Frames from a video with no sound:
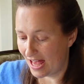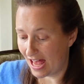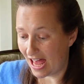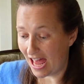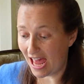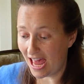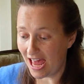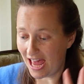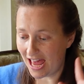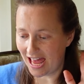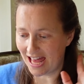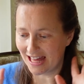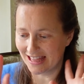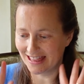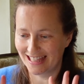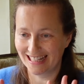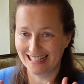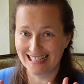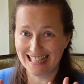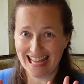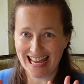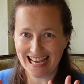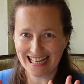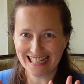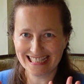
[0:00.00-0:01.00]
And the
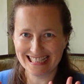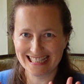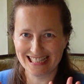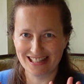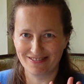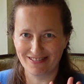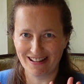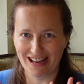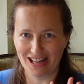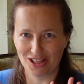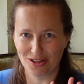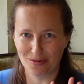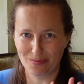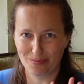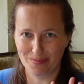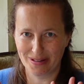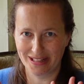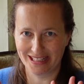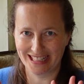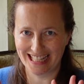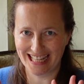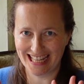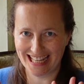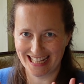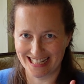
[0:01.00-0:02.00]
next
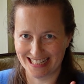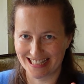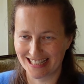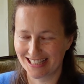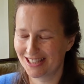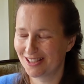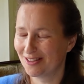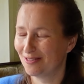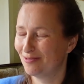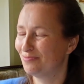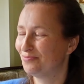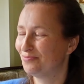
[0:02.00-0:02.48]
development is